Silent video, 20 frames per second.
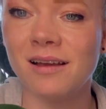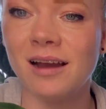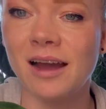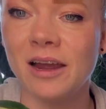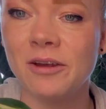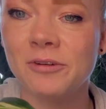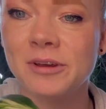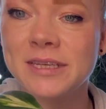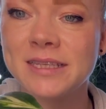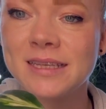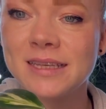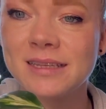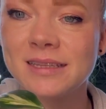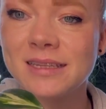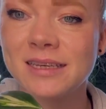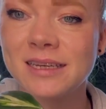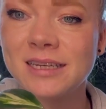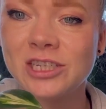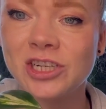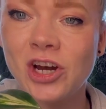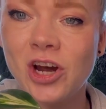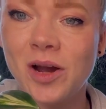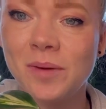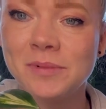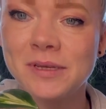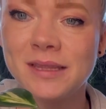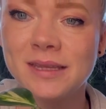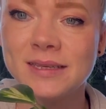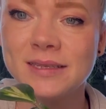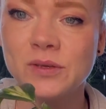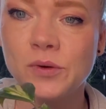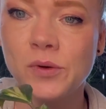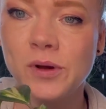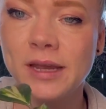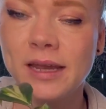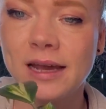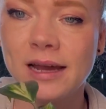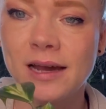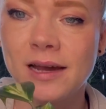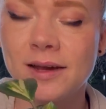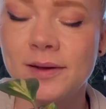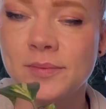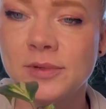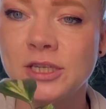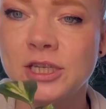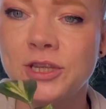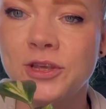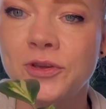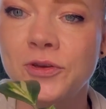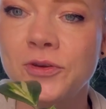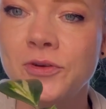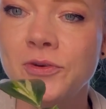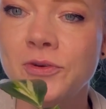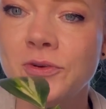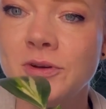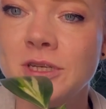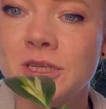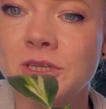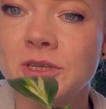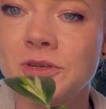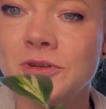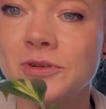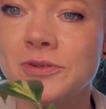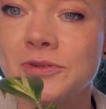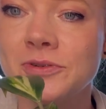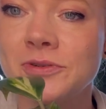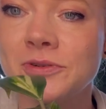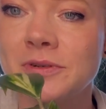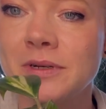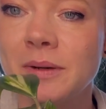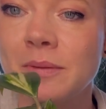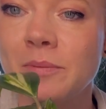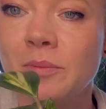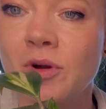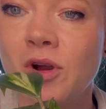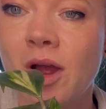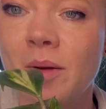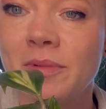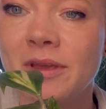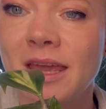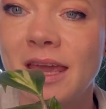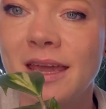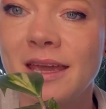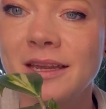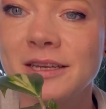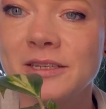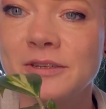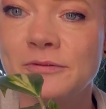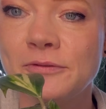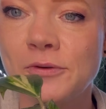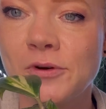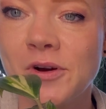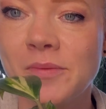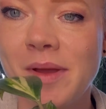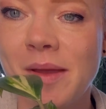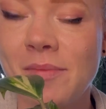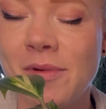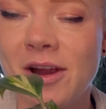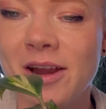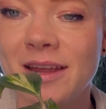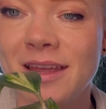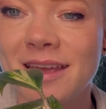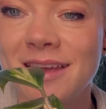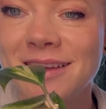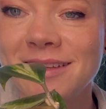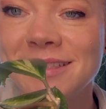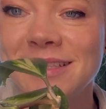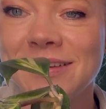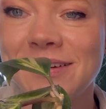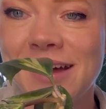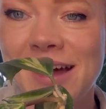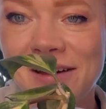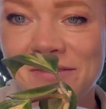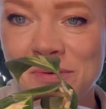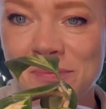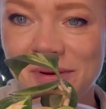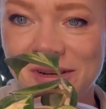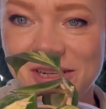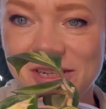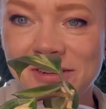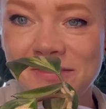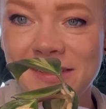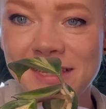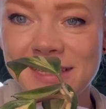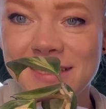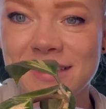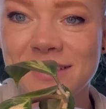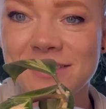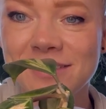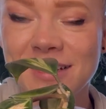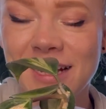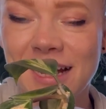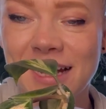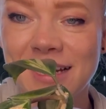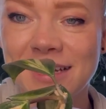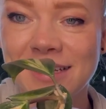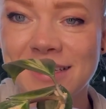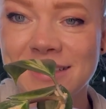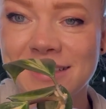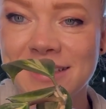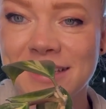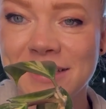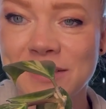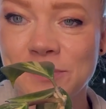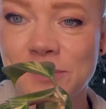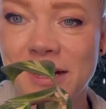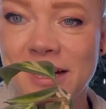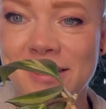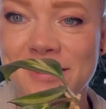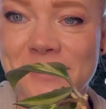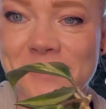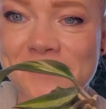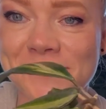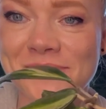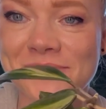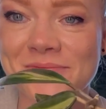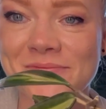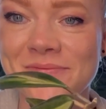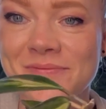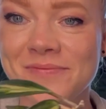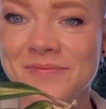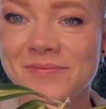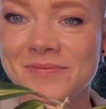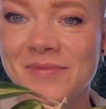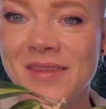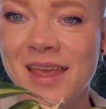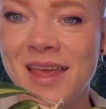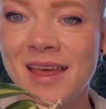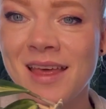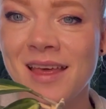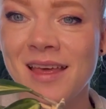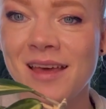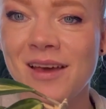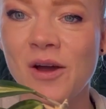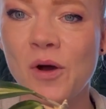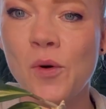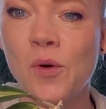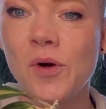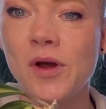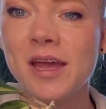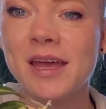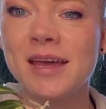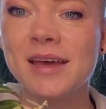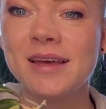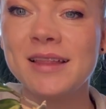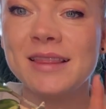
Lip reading: I recently chopped this Hoya up too to propagate for my market. So I have a bunch of these little cuttings as well. Hoya